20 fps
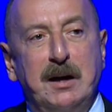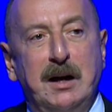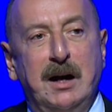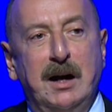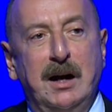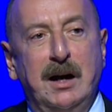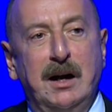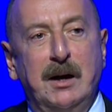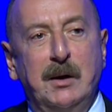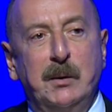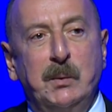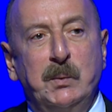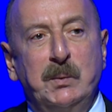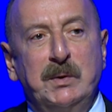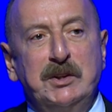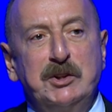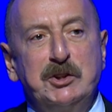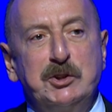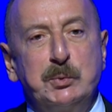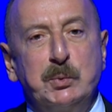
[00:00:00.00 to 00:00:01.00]
uh,
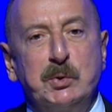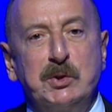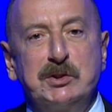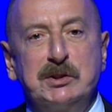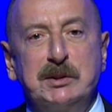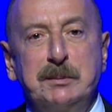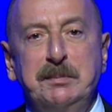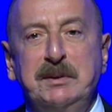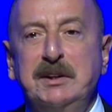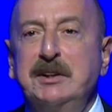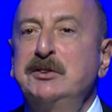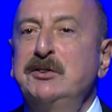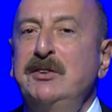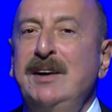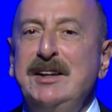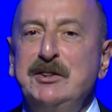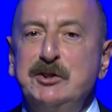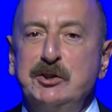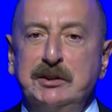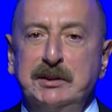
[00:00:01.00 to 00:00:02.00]
which was a big
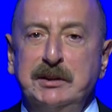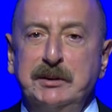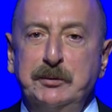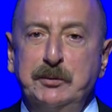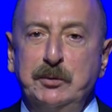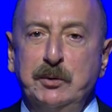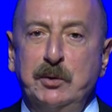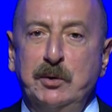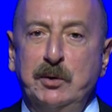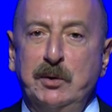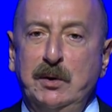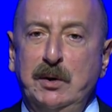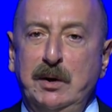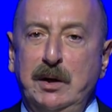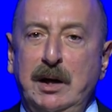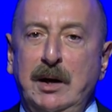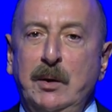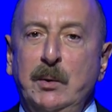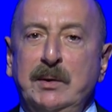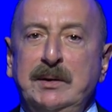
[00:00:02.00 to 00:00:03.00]
tragedy for
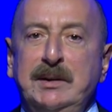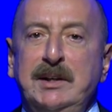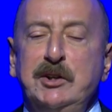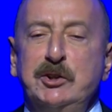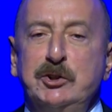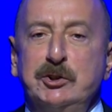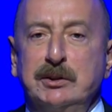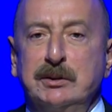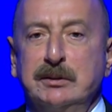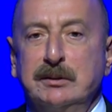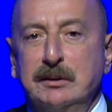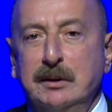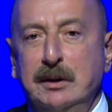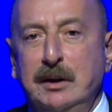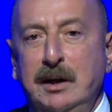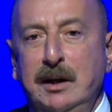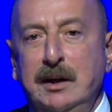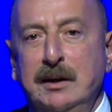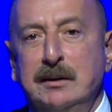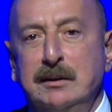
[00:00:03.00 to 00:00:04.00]
our nation
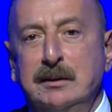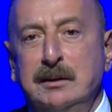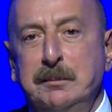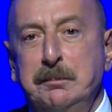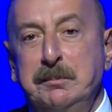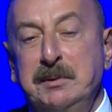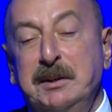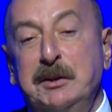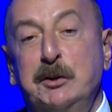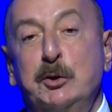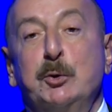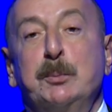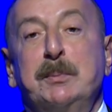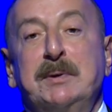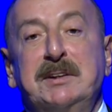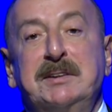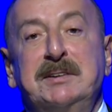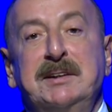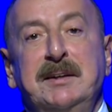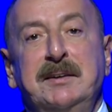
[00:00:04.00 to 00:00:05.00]
and a big
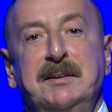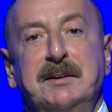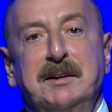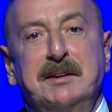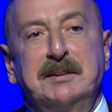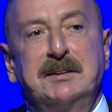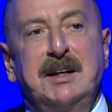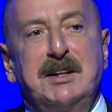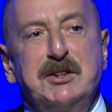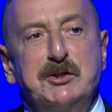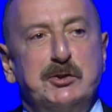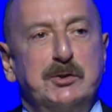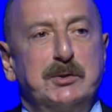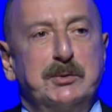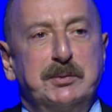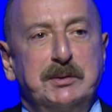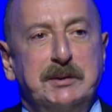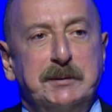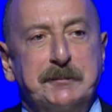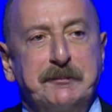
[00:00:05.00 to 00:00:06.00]
humanitarian
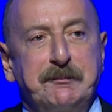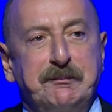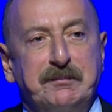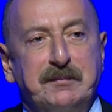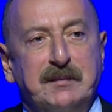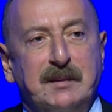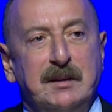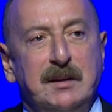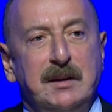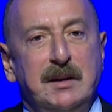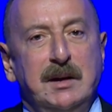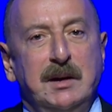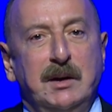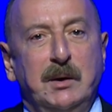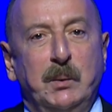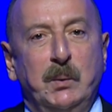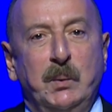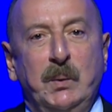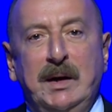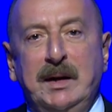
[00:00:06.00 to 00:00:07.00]
catastrophe.
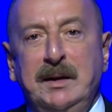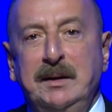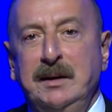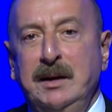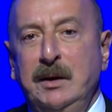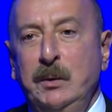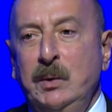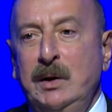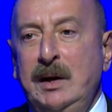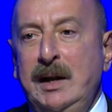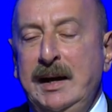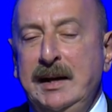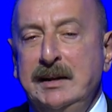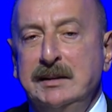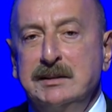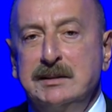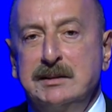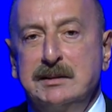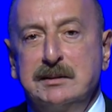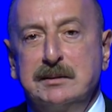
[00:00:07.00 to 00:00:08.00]
When our
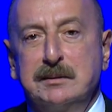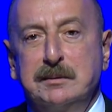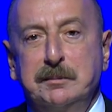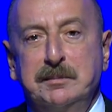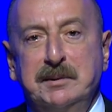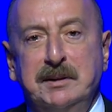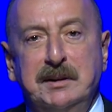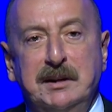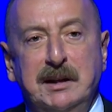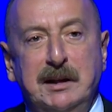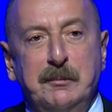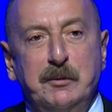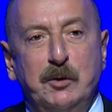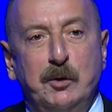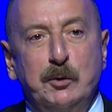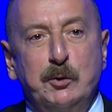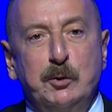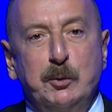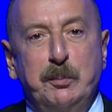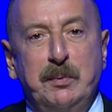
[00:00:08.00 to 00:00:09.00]
lands became
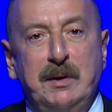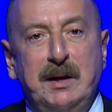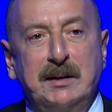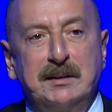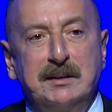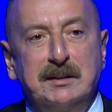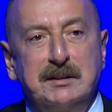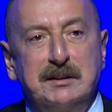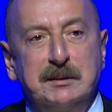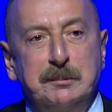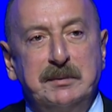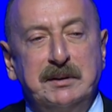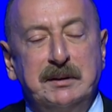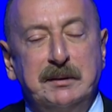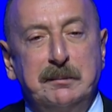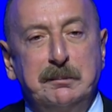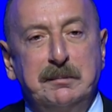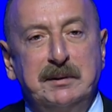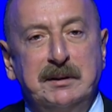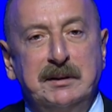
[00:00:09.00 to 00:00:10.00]
occupied in the be
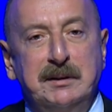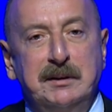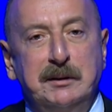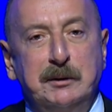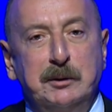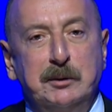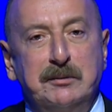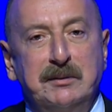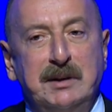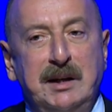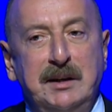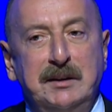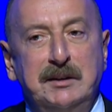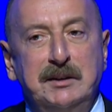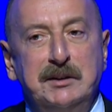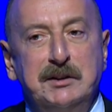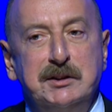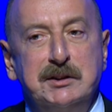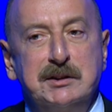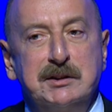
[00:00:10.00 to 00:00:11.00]
beginning of
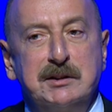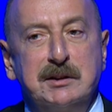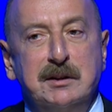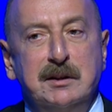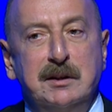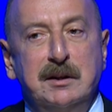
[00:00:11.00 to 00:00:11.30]
90s,